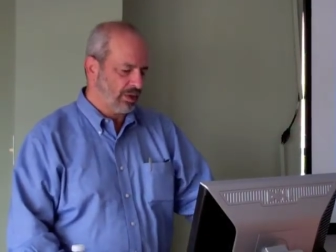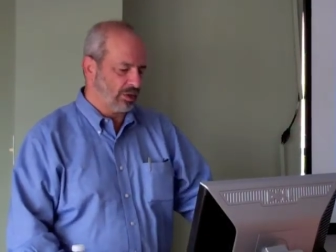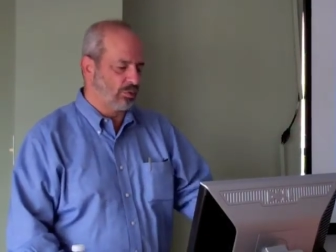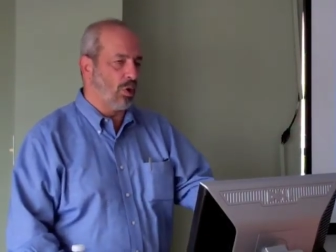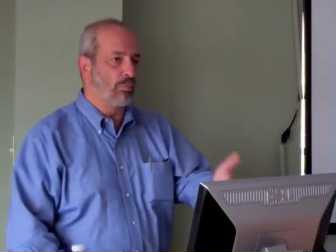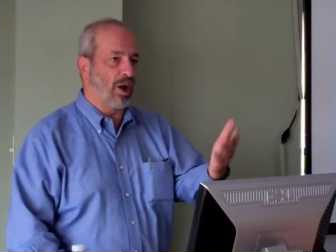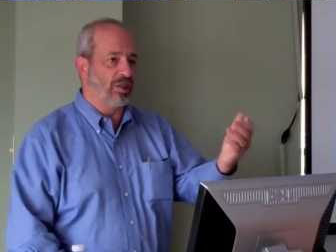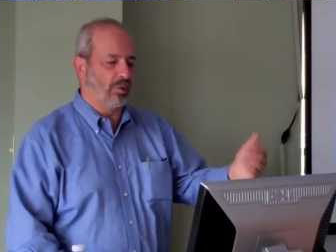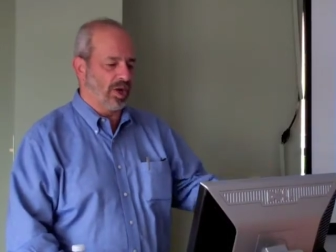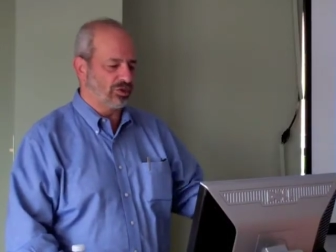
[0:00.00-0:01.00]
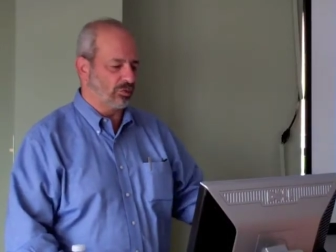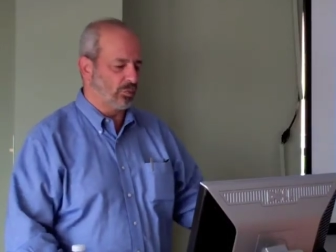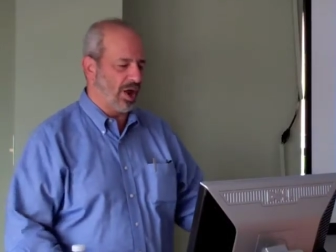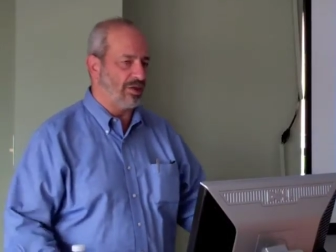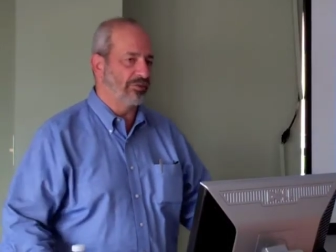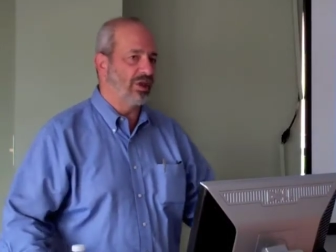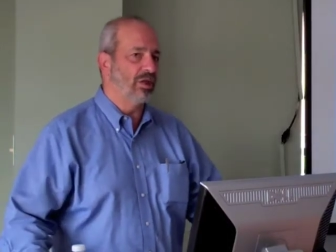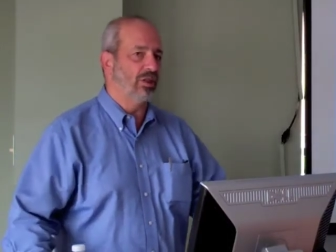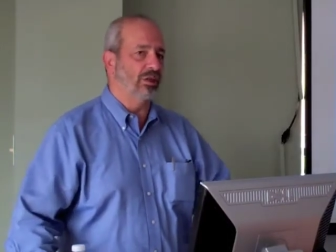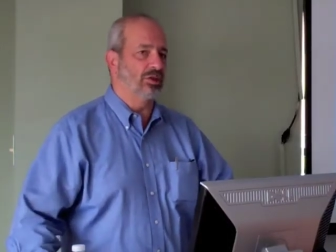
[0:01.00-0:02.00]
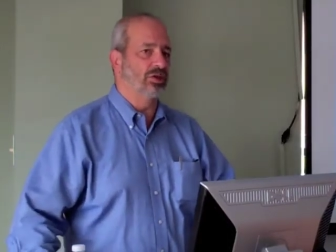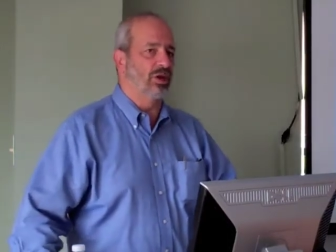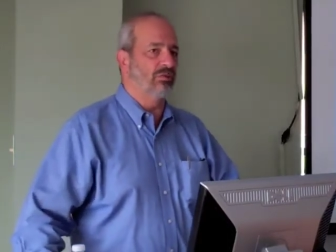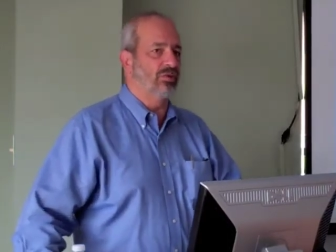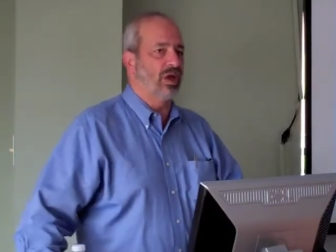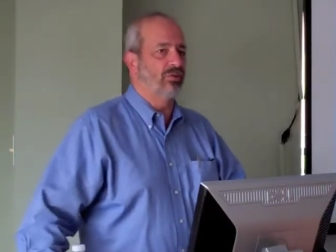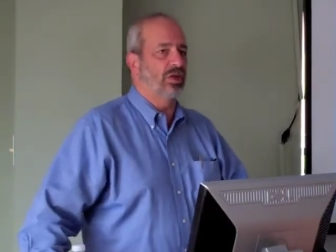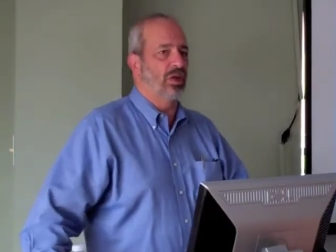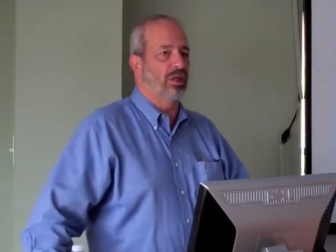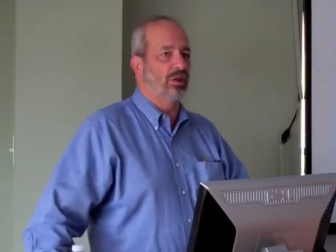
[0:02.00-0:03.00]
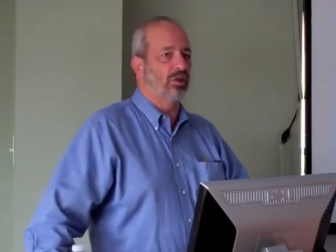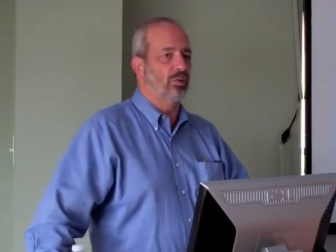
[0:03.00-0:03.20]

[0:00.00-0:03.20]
the quote, by the way, is from Ralph Keeling, the son of David Keeling,